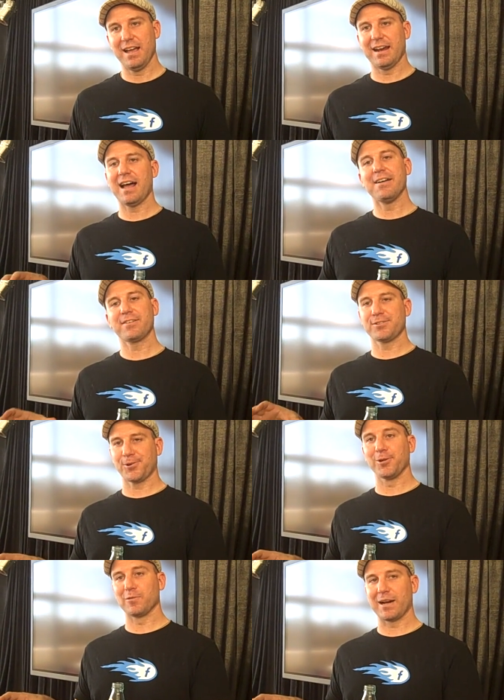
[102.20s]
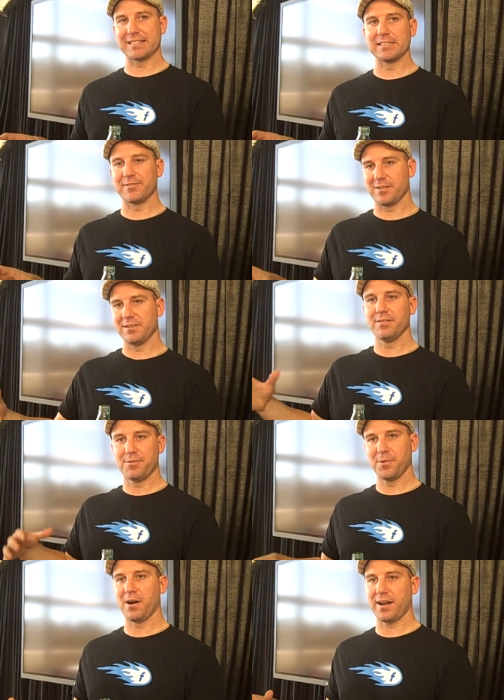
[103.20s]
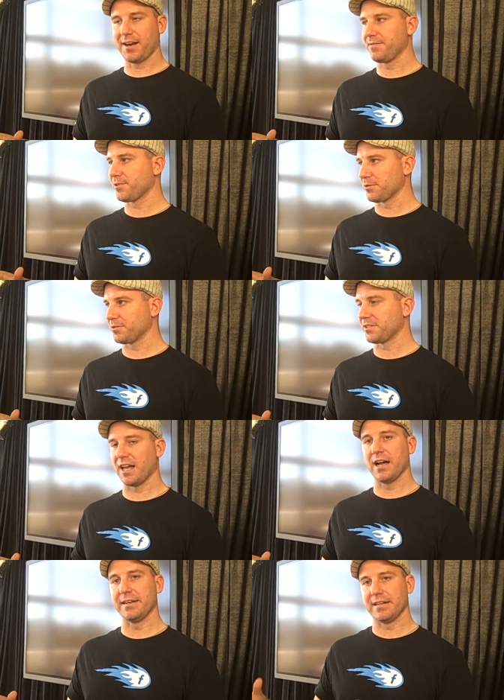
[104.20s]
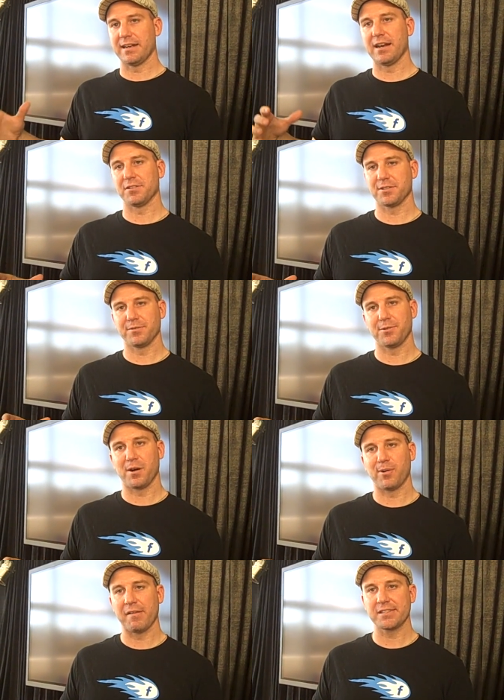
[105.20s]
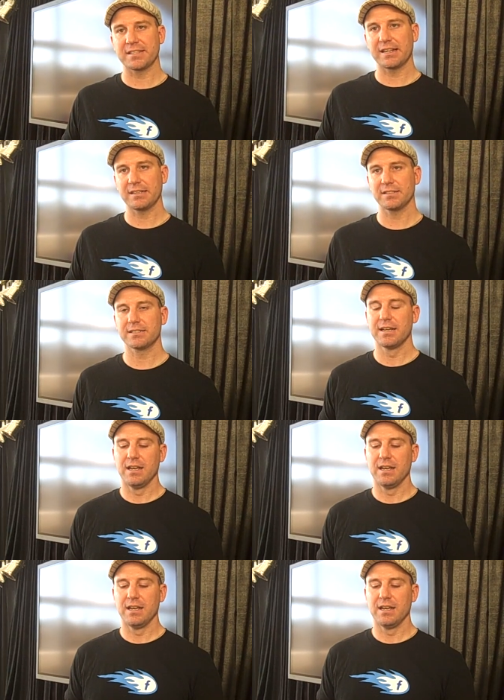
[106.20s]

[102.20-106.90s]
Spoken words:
And I have control over where it's delivered through our kind of social design and also through our privacy settings.